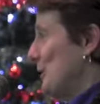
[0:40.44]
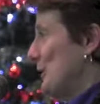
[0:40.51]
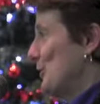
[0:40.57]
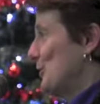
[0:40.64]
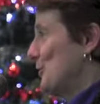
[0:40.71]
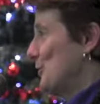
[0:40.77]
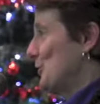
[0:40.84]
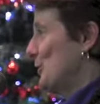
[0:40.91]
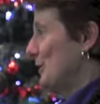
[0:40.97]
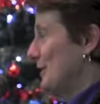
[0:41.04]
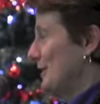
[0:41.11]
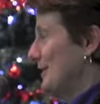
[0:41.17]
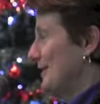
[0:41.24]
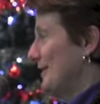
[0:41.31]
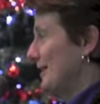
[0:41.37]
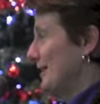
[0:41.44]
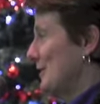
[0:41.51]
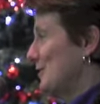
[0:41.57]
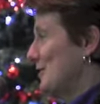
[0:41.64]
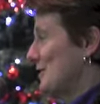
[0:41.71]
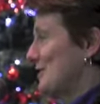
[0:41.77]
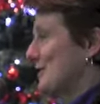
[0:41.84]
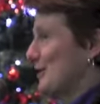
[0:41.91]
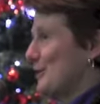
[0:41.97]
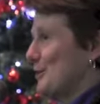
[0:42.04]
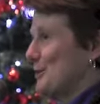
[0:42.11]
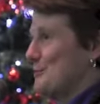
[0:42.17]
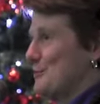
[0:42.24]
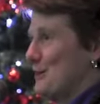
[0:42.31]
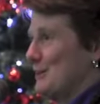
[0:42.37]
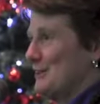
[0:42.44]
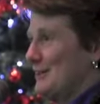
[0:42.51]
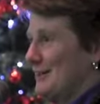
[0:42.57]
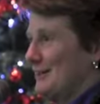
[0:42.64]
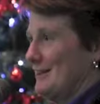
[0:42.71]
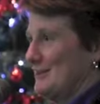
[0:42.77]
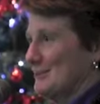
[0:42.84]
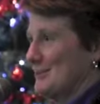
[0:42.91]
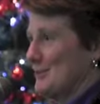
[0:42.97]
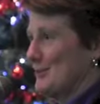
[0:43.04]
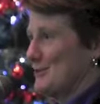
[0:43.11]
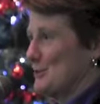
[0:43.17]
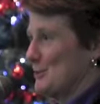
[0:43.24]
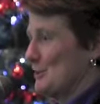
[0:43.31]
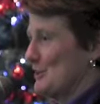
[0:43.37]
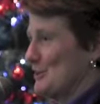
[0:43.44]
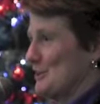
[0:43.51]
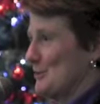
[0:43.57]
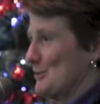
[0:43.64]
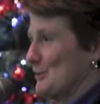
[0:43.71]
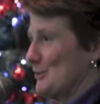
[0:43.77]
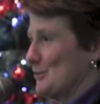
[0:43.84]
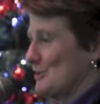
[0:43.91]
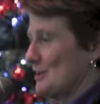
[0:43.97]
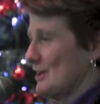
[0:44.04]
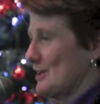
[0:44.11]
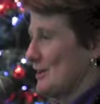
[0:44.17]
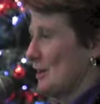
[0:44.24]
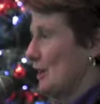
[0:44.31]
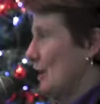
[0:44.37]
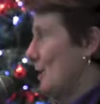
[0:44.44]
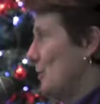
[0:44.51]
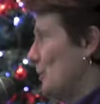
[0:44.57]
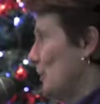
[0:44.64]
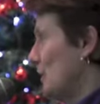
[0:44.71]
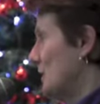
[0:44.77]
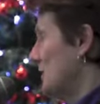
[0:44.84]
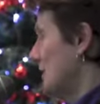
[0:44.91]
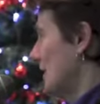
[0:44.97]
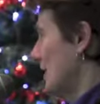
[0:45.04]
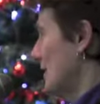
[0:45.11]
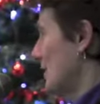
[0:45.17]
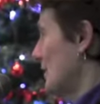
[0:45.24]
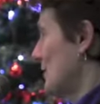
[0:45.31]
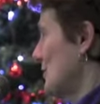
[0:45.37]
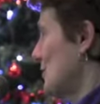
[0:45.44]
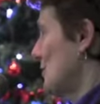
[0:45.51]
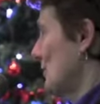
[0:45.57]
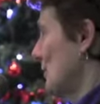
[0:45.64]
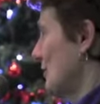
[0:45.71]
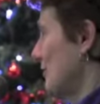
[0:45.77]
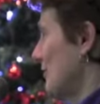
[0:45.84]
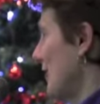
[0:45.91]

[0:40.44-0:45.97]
Peter Dooley, Jessica Martinez, and Dory Samuels on putting together this really